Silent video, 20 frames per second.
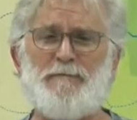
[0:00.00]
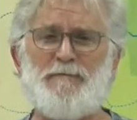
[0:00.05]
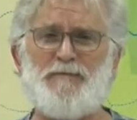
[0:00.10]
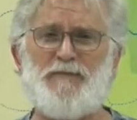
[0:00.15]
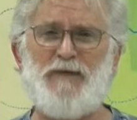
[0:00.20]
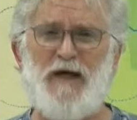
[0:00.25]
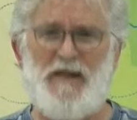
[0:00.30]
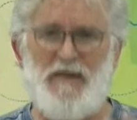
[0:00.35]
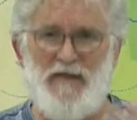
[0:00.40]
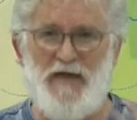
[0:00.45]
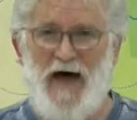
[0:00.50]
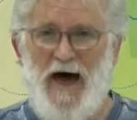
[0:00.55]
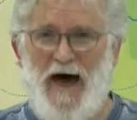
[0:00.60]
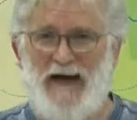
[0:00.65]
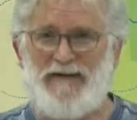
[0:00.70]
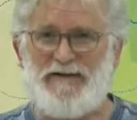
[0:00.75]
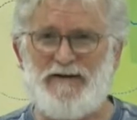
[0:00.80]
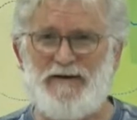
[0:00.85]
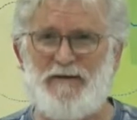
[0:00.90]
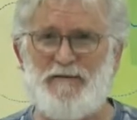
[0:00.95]

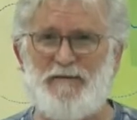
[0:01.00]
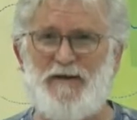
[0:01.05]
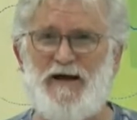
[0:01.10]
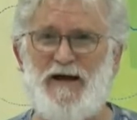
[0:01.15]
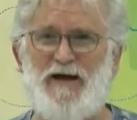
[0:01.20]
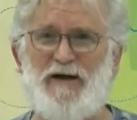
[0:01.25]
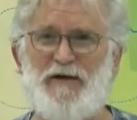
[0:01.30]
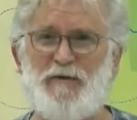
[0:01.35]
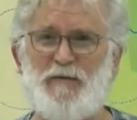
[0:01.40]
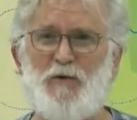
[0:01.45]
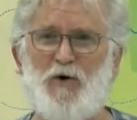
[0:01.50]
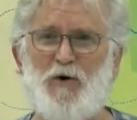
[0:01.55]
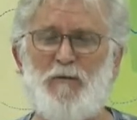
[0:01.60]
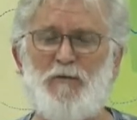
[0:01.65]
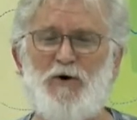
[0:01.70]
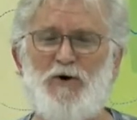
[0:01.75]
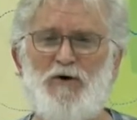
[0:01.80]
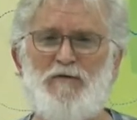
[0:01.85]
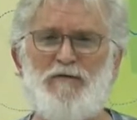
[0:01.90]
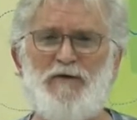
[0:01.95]
That to me is more
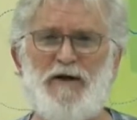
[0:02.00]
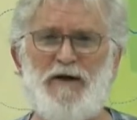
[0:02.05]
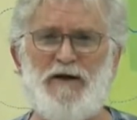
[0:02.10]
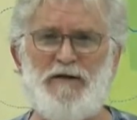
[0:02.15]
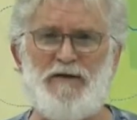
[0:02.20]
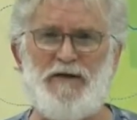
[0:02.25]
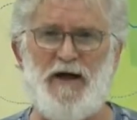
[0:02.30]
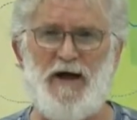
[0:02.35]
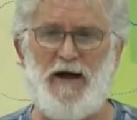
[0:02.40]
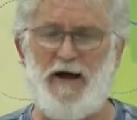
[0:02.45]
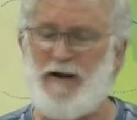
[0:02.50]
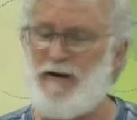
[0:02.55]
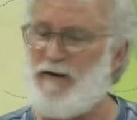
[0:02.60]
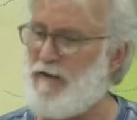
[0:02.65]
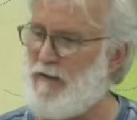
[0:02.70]
moving than,